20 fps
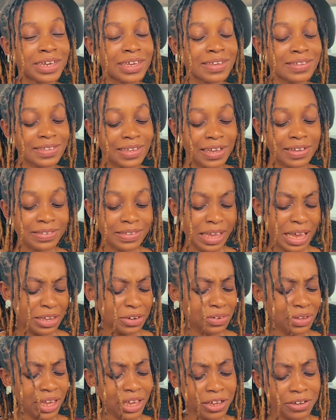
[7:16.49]
He says, I
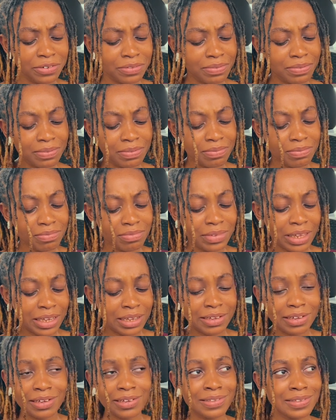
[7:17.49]
don't care.
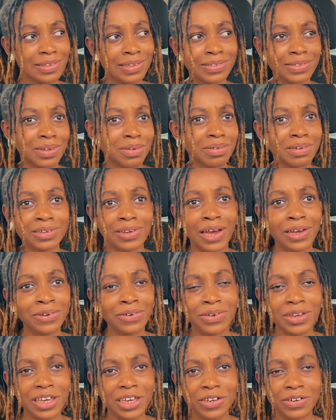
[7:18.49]
Like, it's not, I
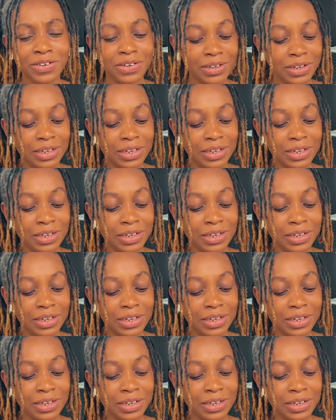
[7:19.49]
don't care.